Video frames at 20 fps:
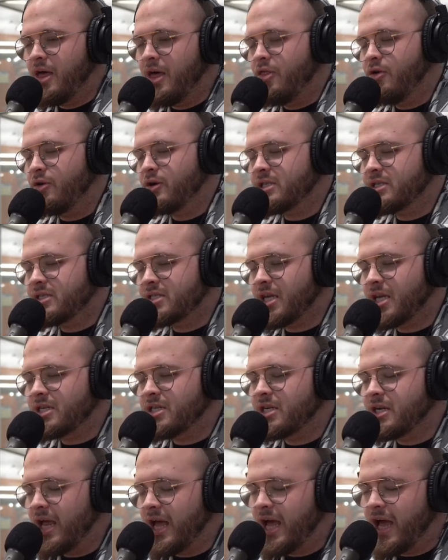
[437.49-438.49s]
They're in
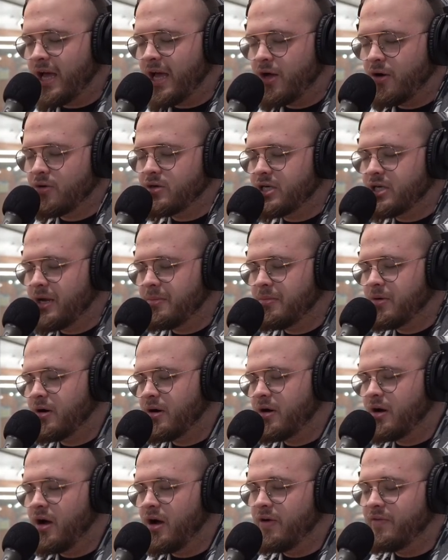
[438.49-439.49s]
such an echo
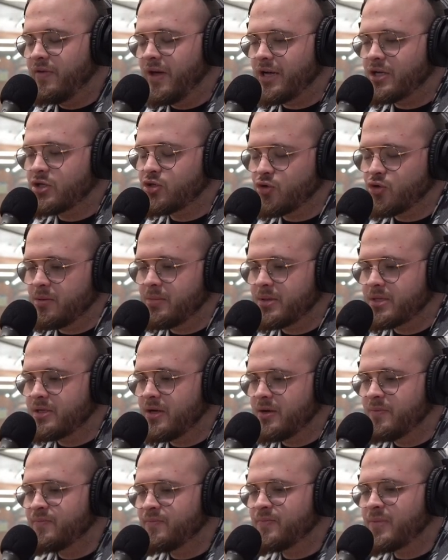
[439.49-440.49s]
chamber of
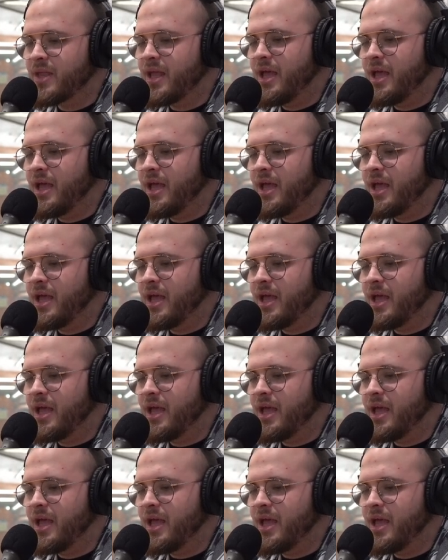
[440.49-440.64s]
extremism